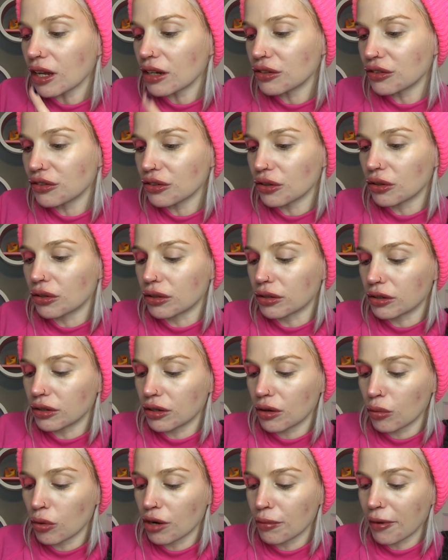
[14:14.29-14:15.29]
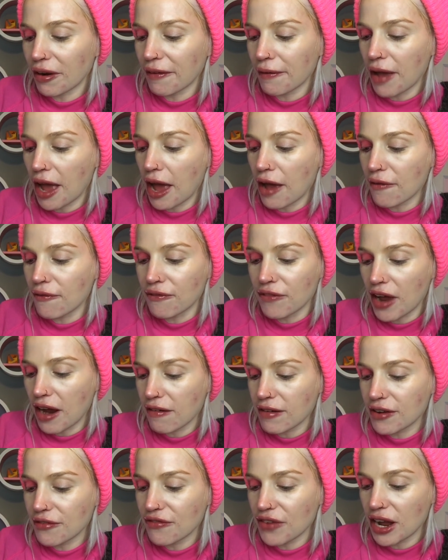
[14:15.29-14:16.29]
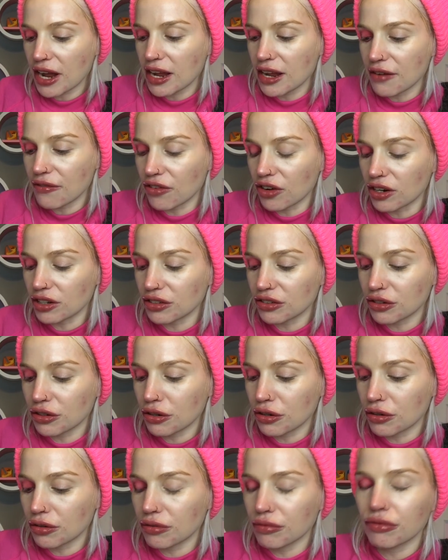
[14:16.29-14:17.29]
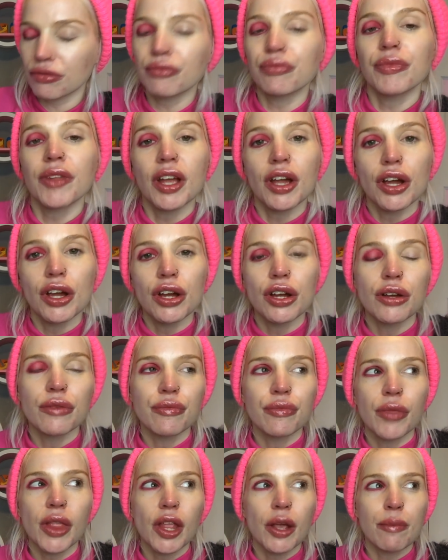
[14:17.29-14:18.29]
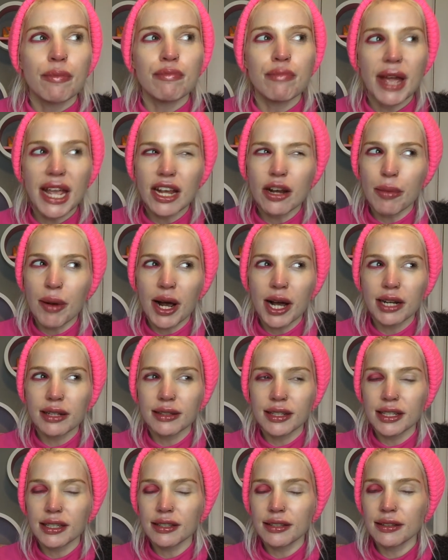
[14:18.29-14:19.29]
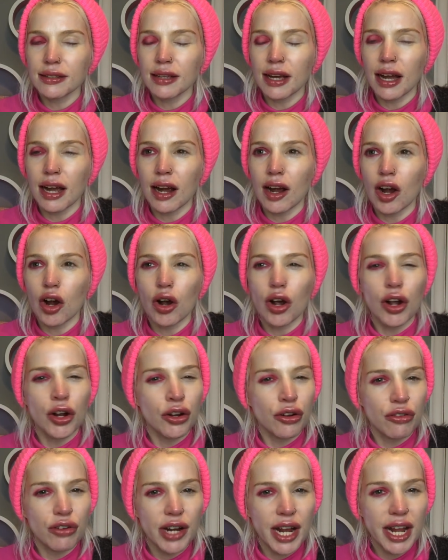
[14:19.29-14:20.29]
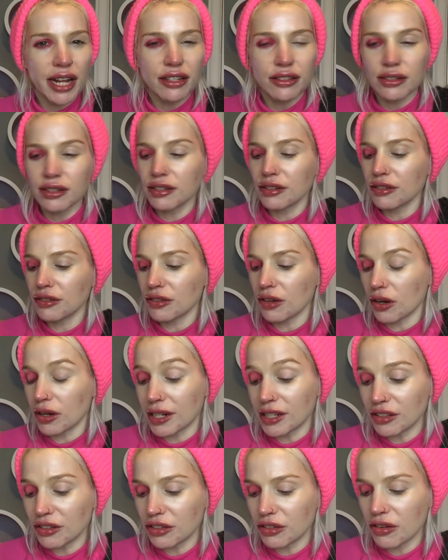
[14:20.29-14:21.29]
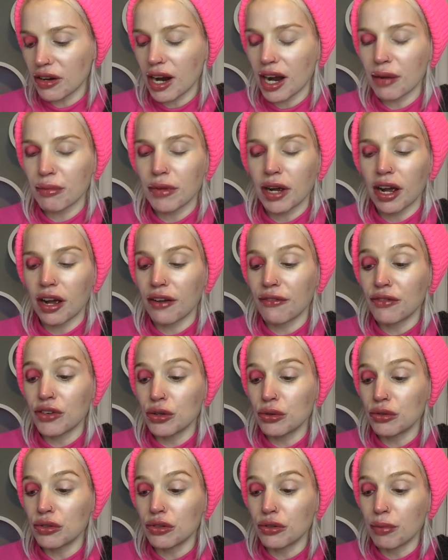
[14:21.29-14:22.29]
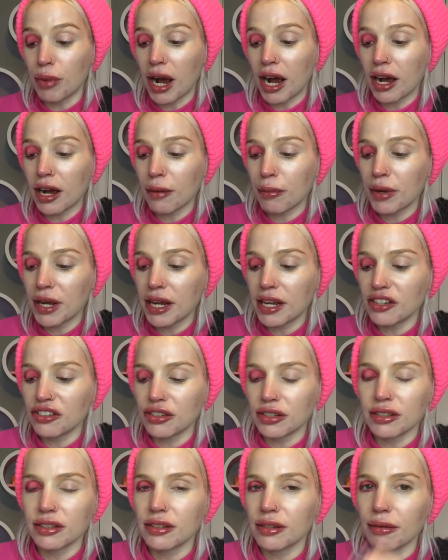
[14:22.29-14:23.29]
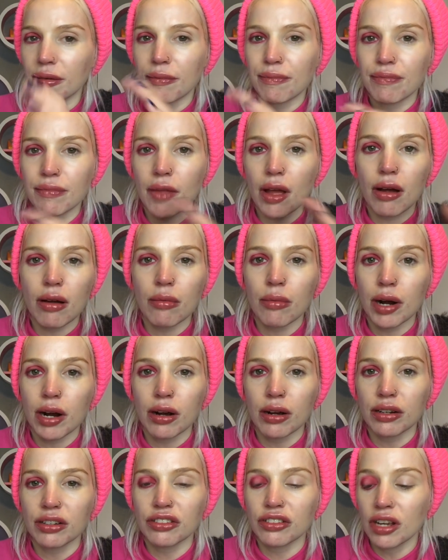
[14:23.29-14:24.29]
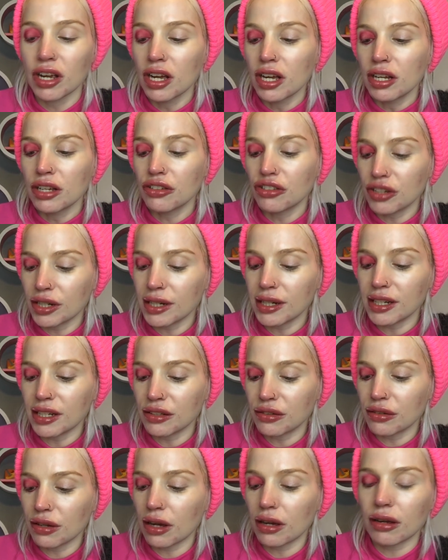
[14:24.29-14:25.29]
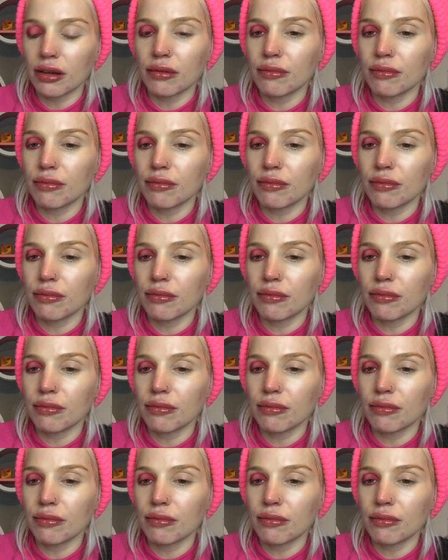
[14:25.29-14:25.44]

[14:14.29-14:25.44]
saw one of my very favourite makeup artists and creators on Instagram, Voodoo Barbie. She's, oh my gosh, she is